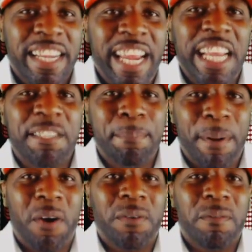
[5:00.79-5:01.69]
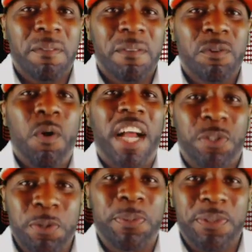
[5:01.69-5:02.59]
Casebolt
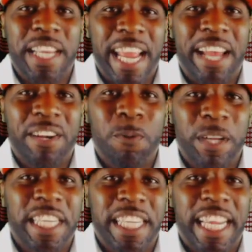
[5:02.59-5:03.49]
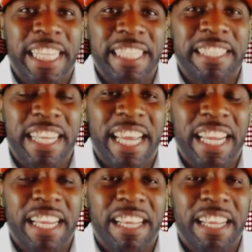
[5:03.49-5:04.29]
quadrupled down on what he did this day.